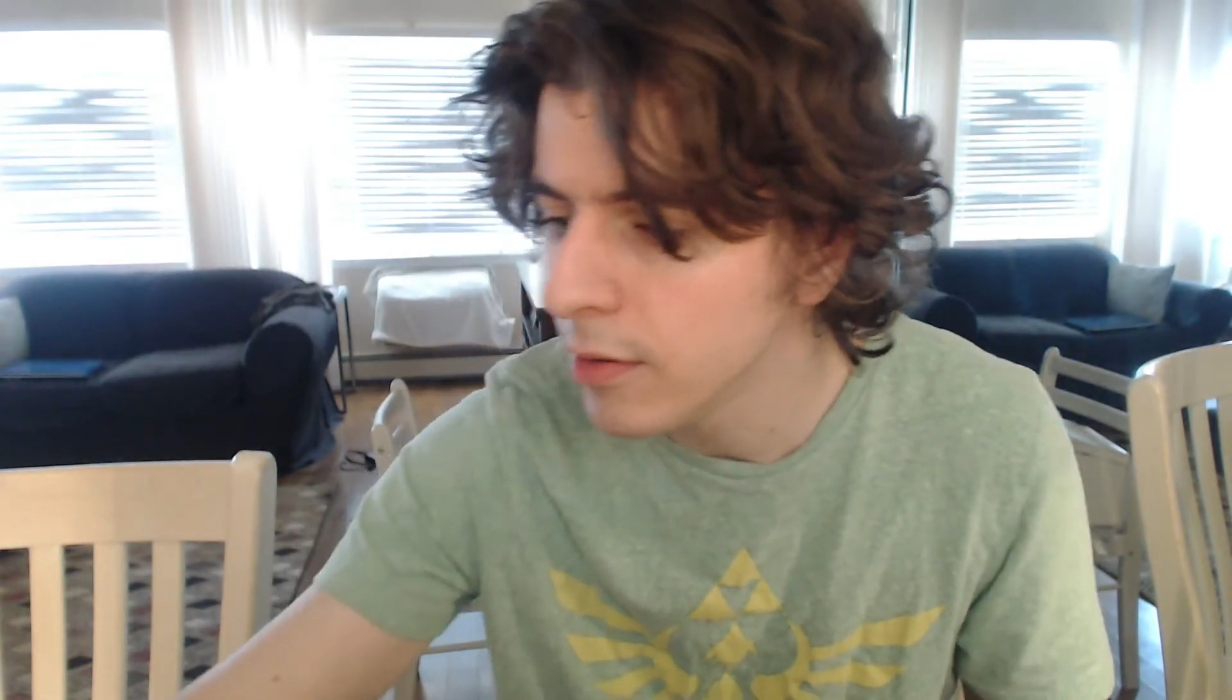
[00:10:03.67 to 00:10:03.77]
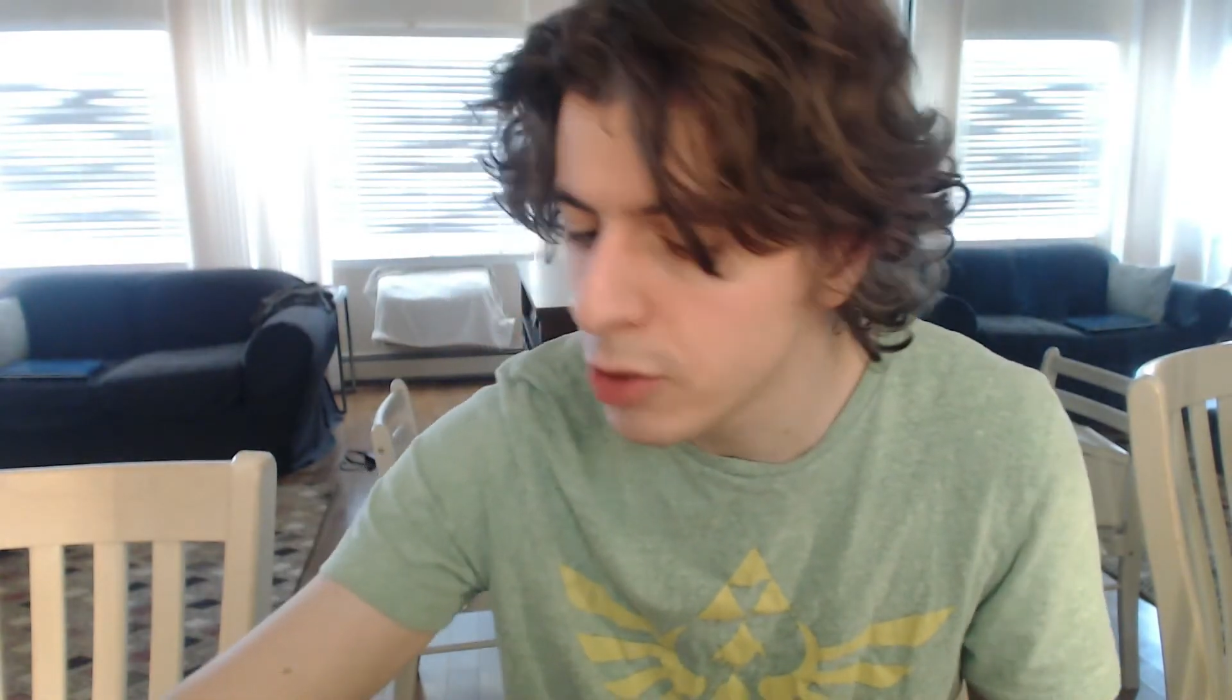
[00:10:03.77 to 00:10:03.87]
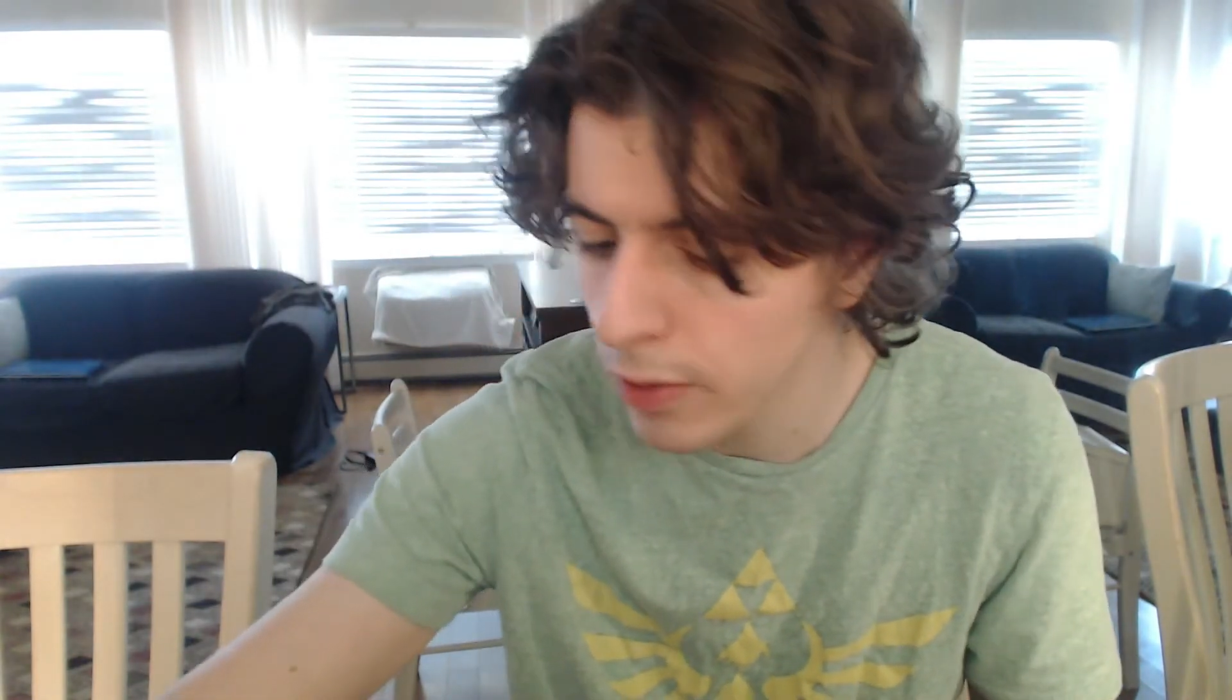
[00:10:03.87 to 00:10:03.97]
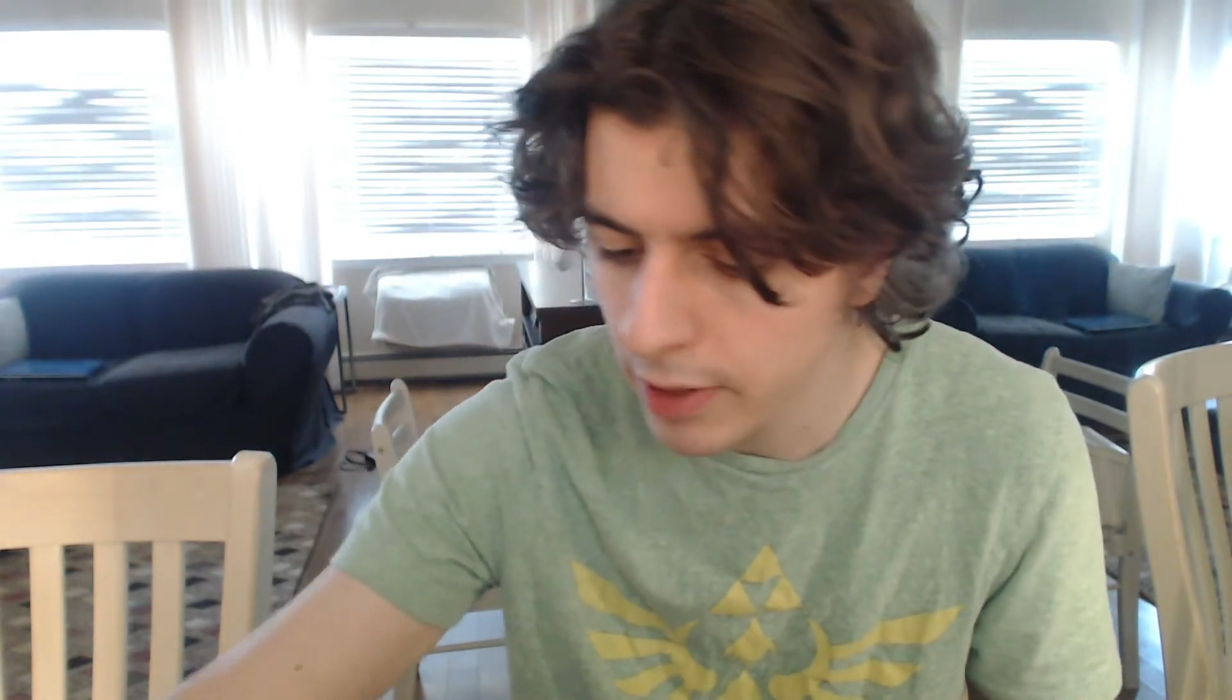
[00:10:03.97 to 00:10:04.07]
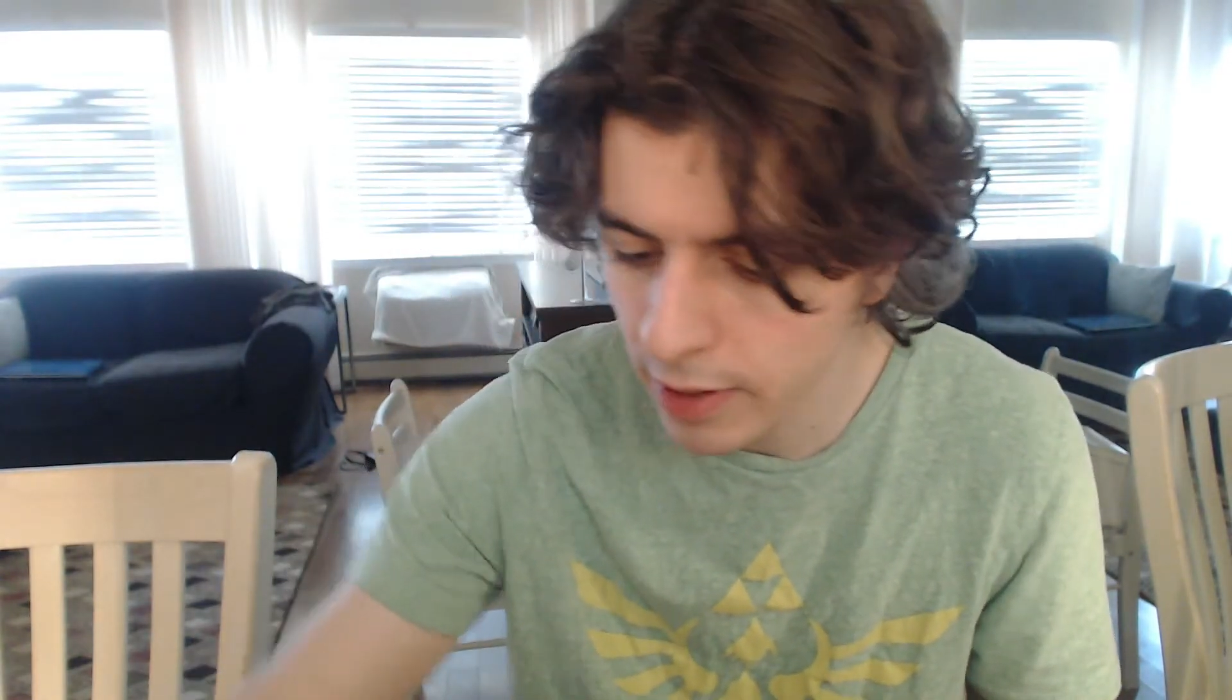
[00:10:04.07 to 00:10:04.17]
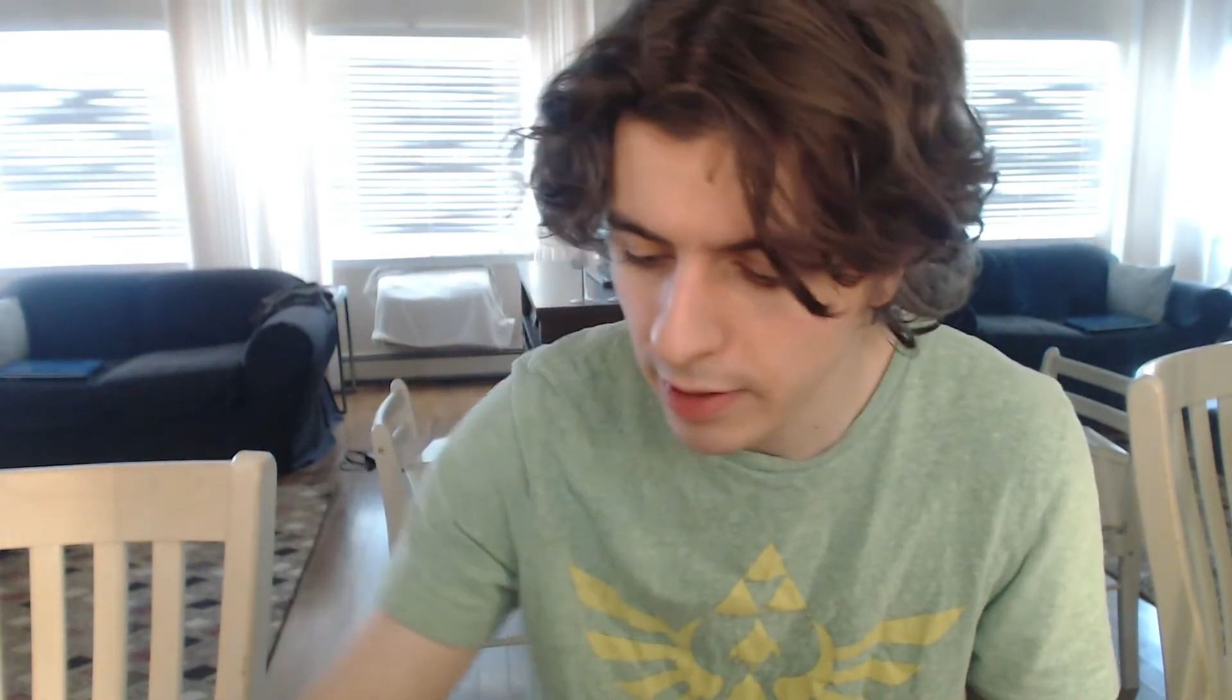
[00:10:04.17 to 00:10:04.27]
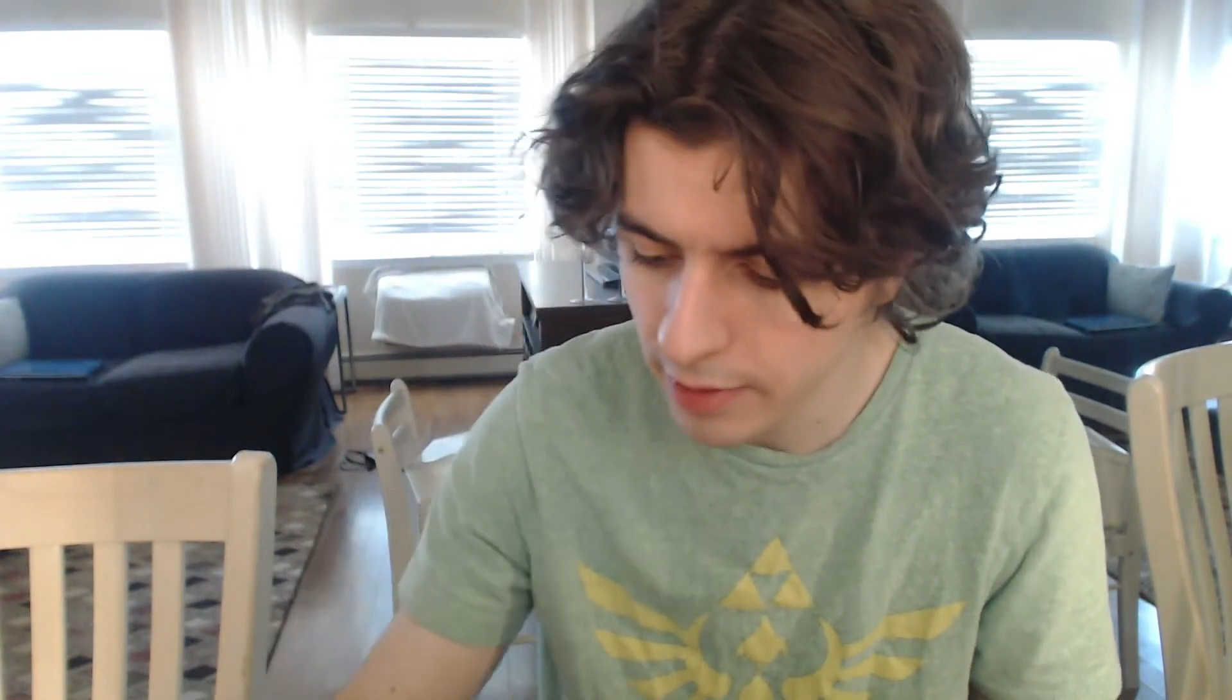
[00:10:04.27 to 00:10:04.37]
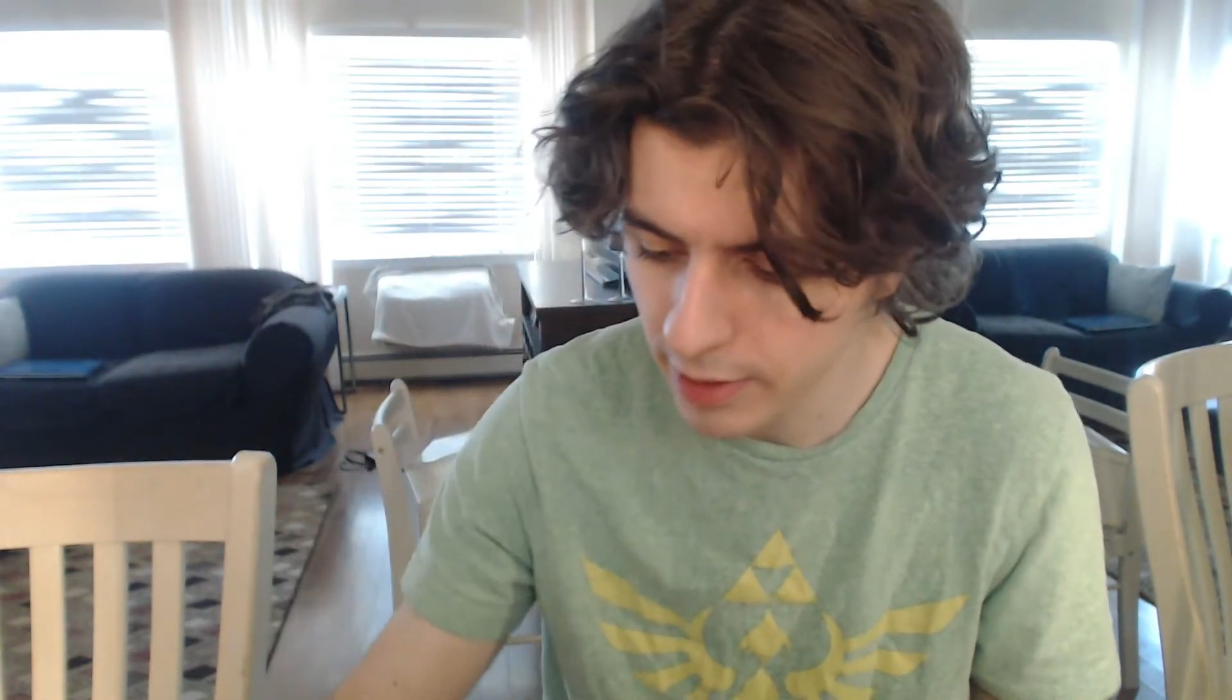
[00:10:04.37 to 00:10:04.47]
Joy-Con